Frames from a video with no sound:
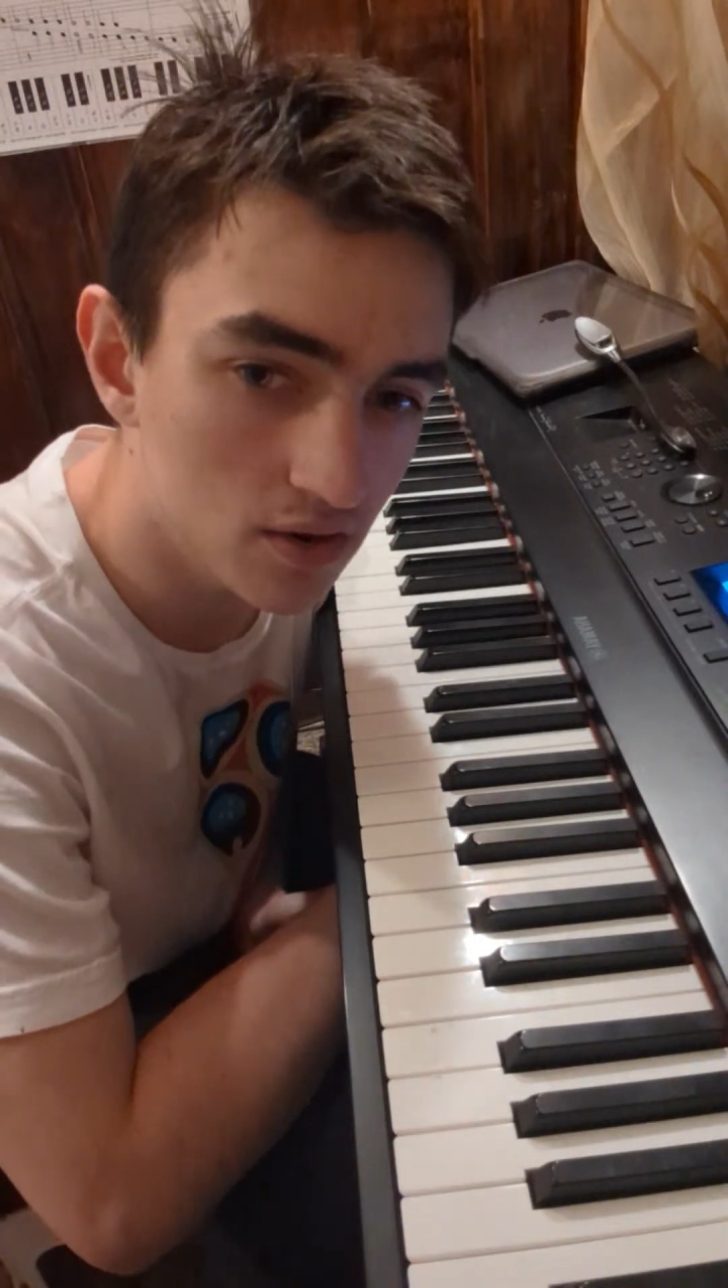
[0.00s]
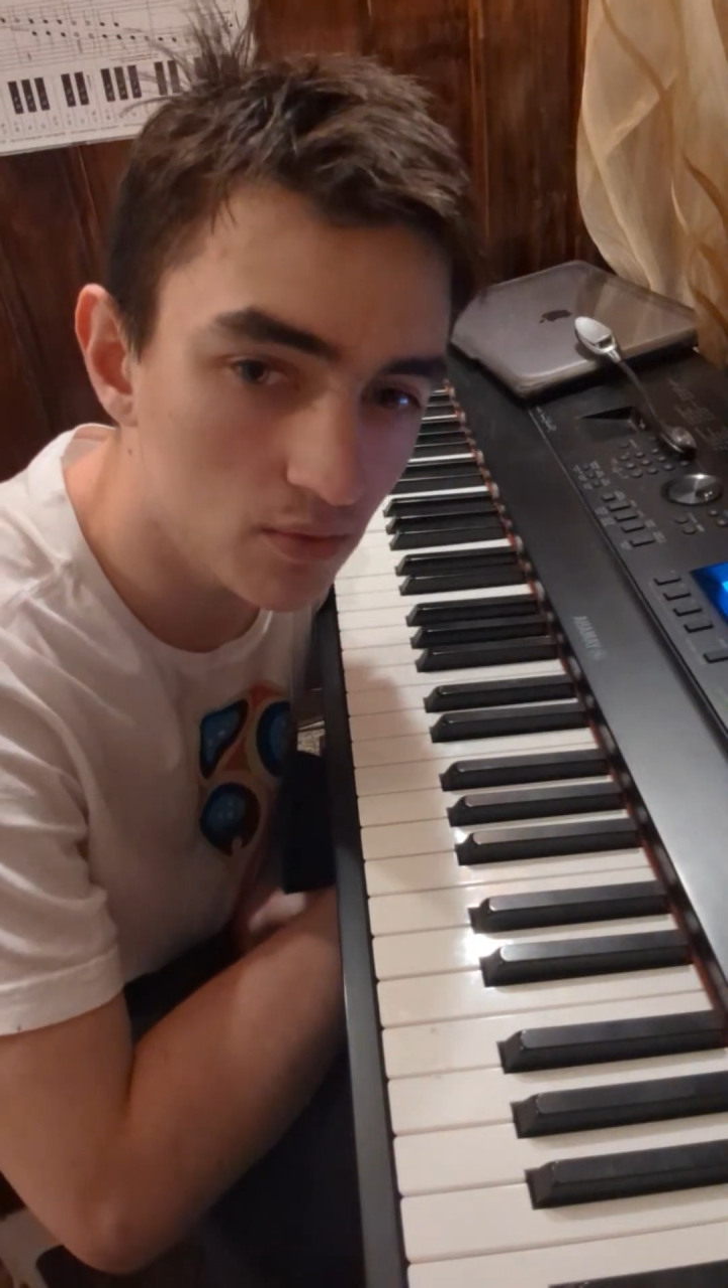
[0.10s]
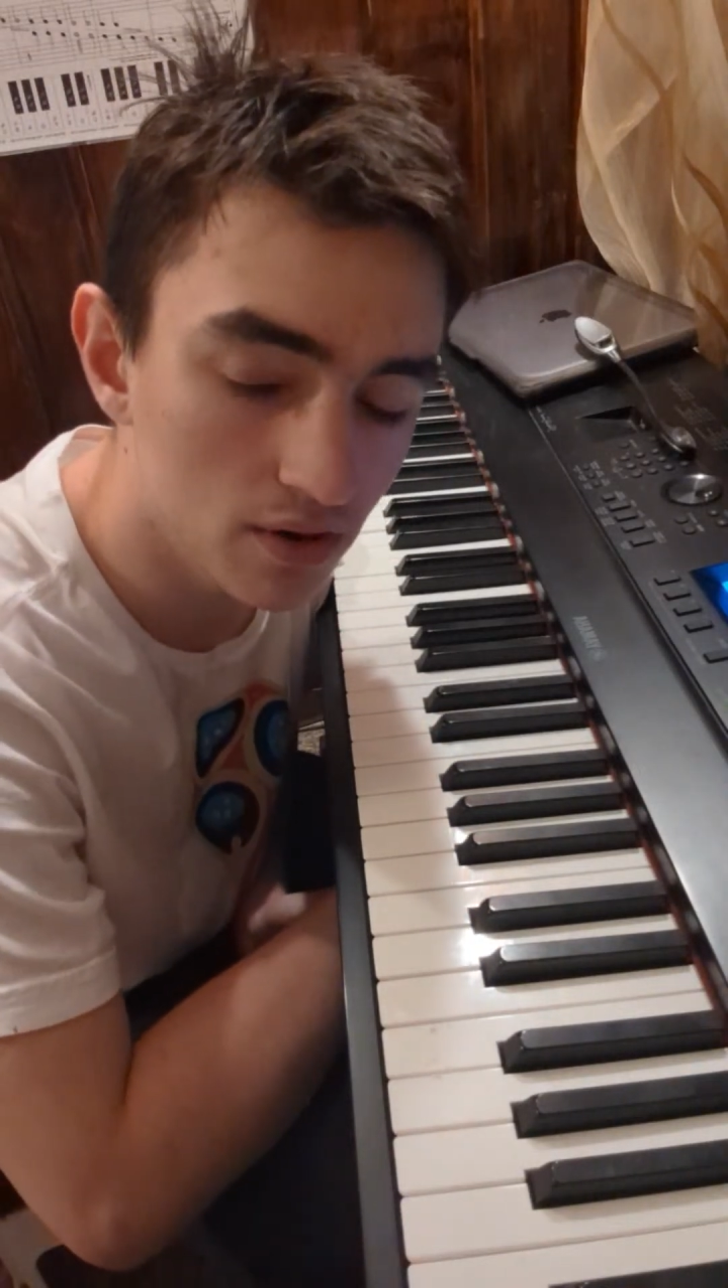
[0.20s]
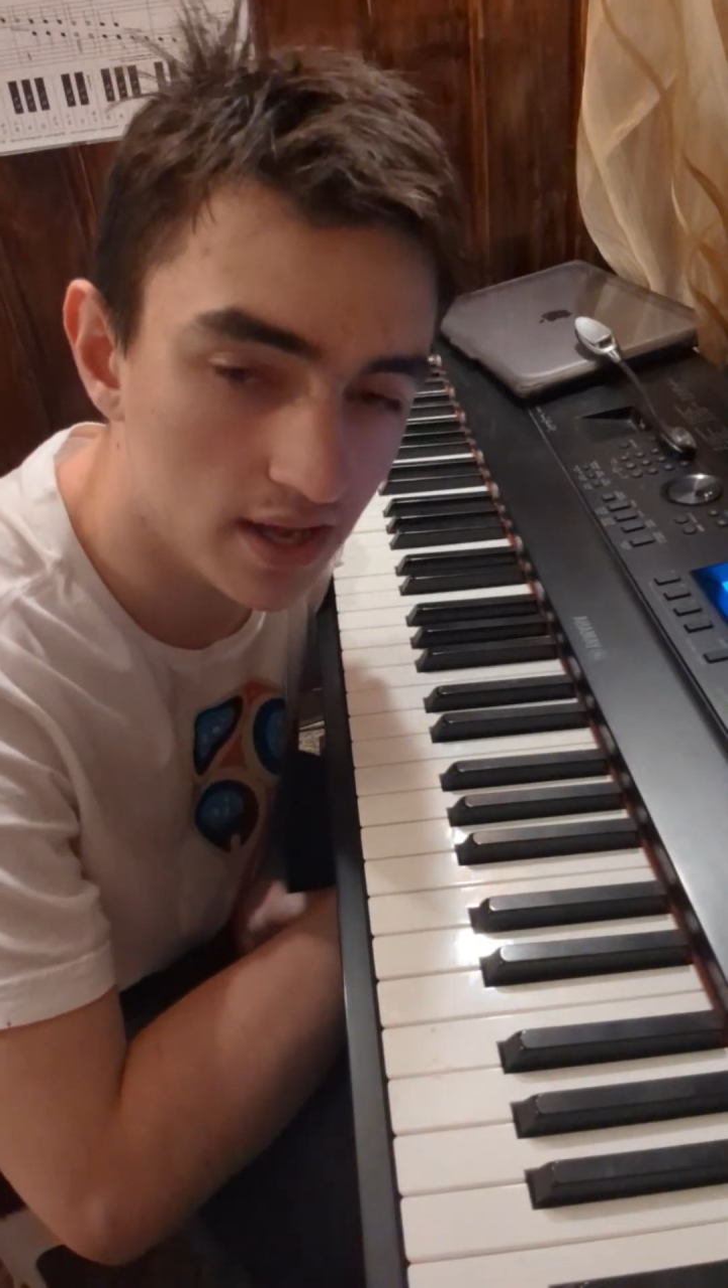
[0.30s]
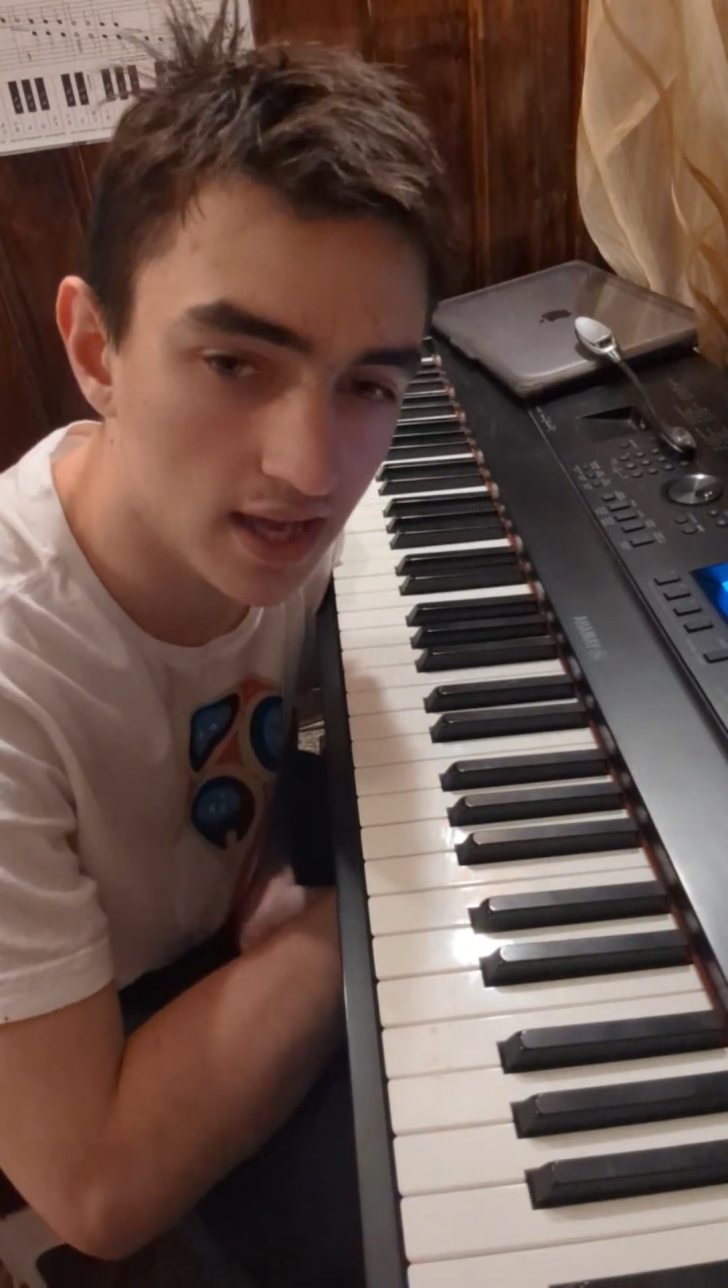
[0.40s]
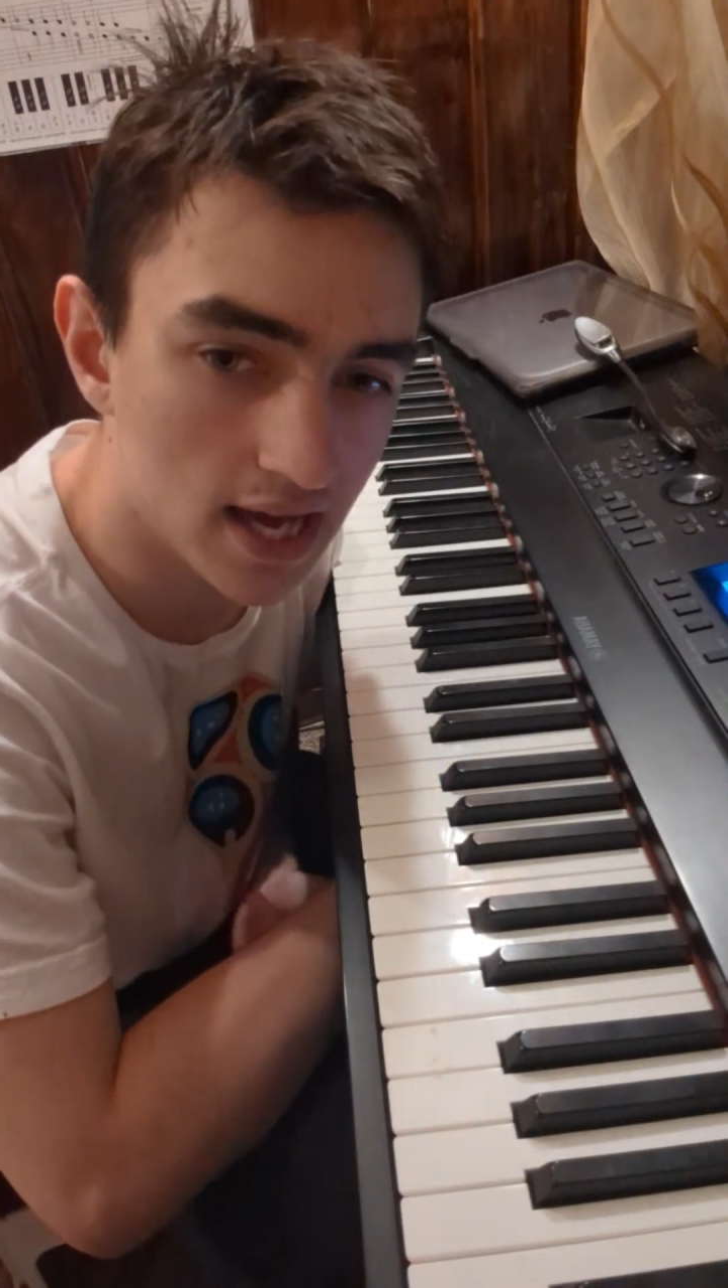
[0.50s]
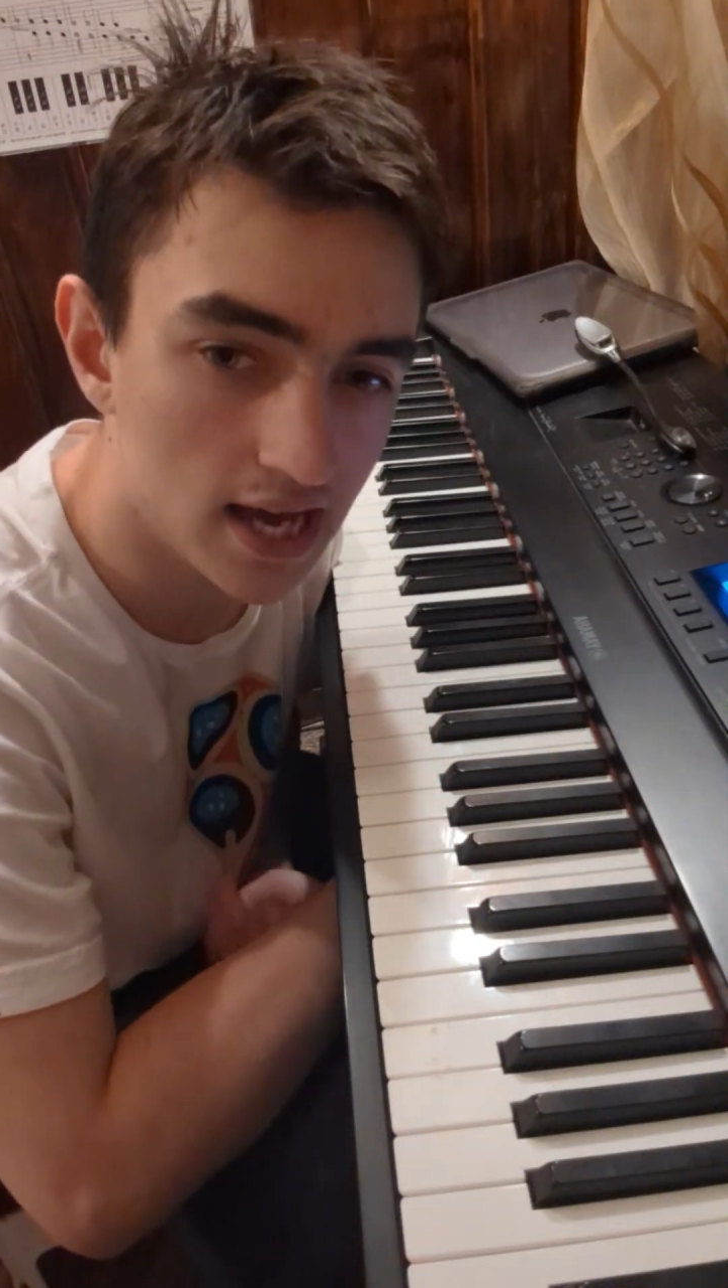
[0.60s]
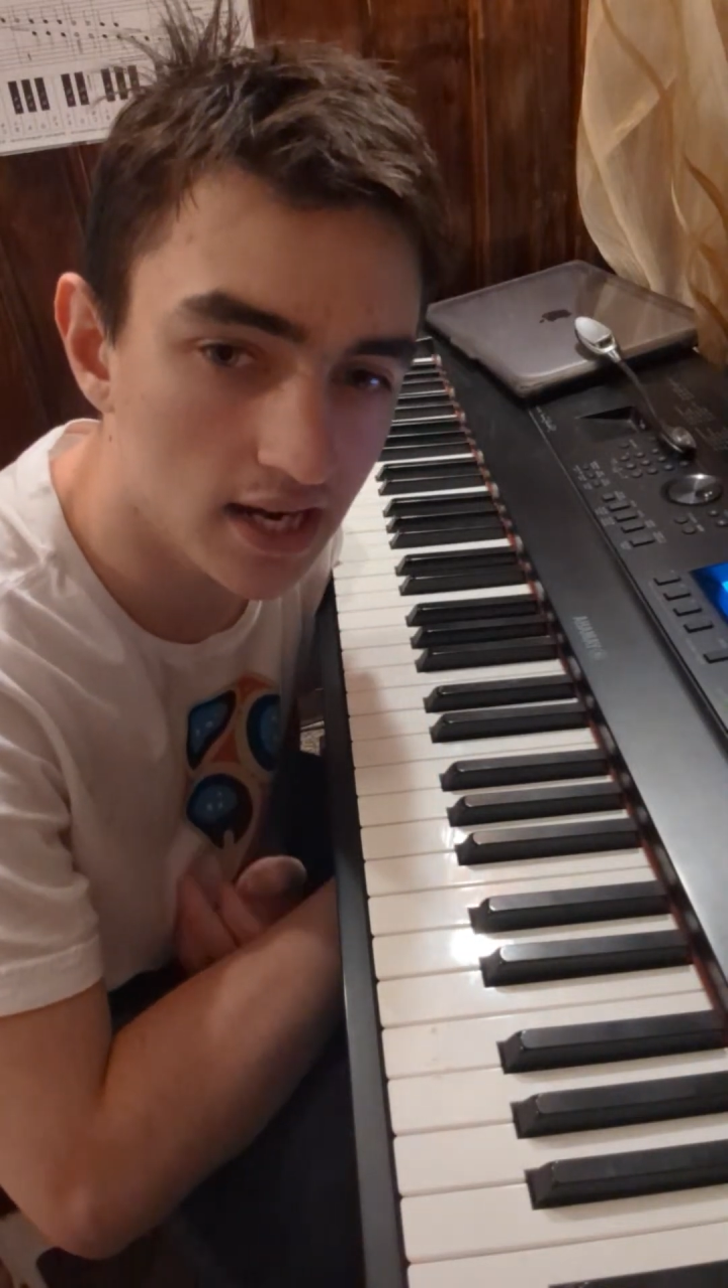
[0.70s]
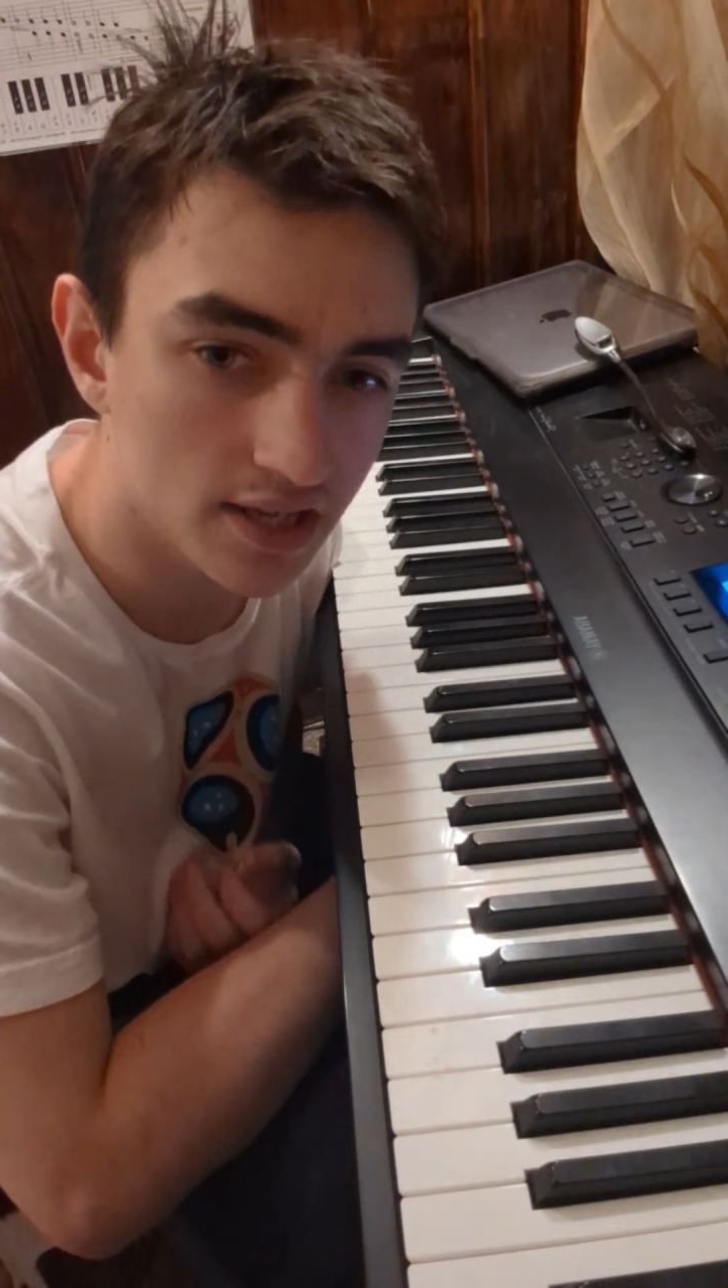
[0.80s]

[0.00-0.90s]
working at it,